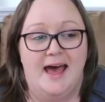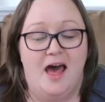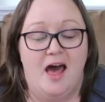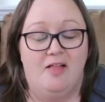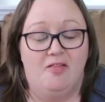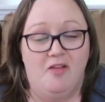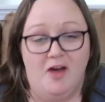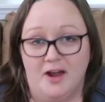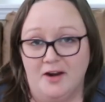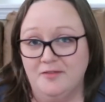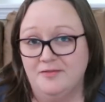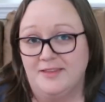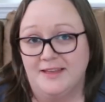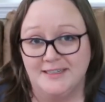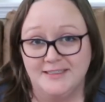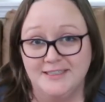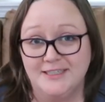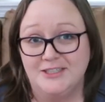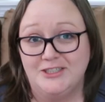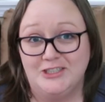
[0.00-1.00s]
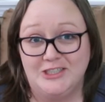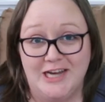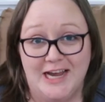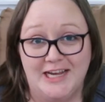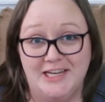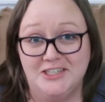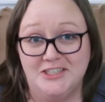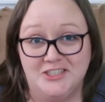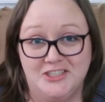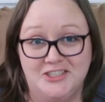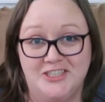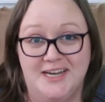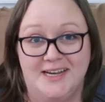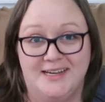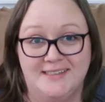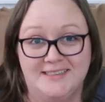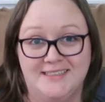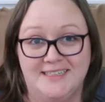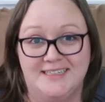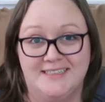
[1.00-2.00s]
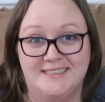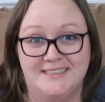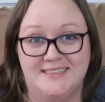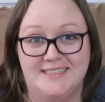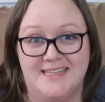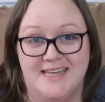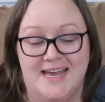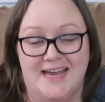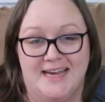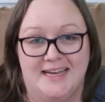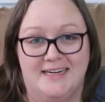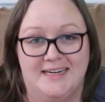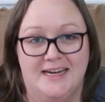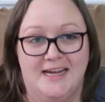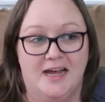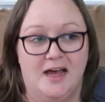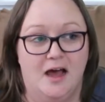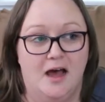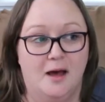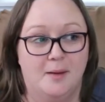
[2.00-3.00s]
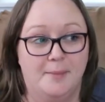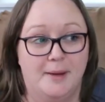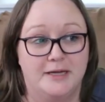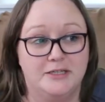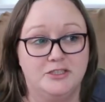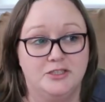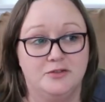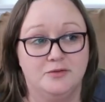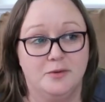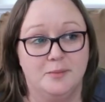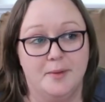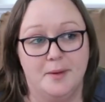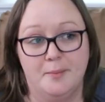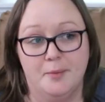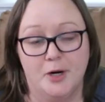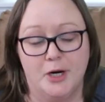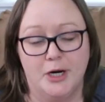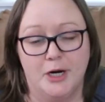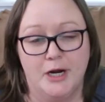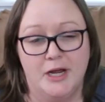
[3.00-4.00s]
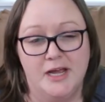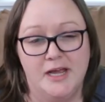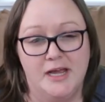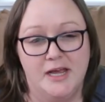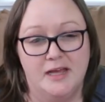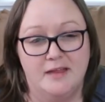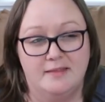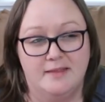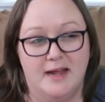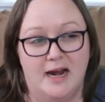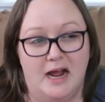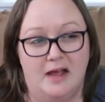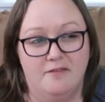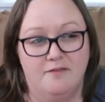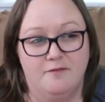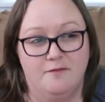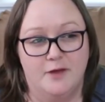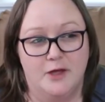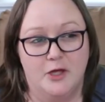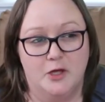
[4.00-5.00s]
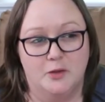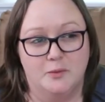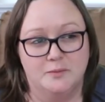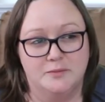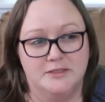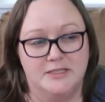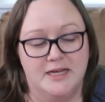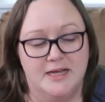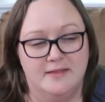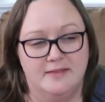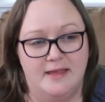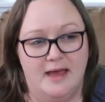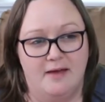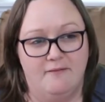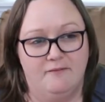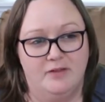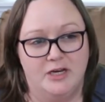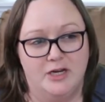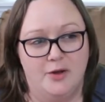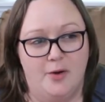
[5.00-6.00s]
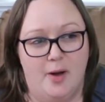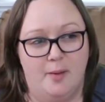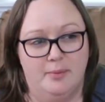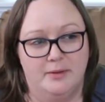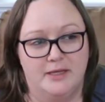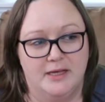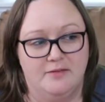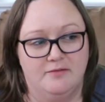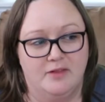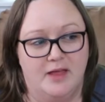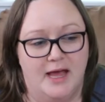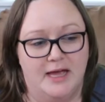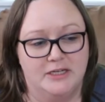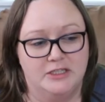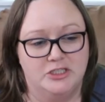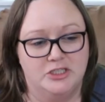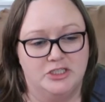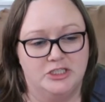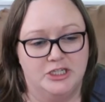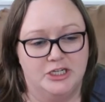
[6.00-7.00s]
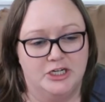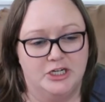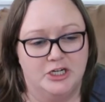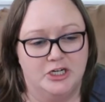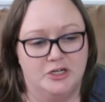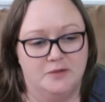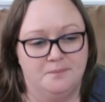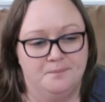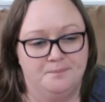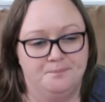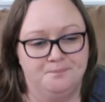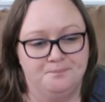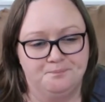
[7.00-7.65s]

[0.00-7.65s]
a lot of things has changed since then. Um, I do remember that I filmed that video, I believe, last year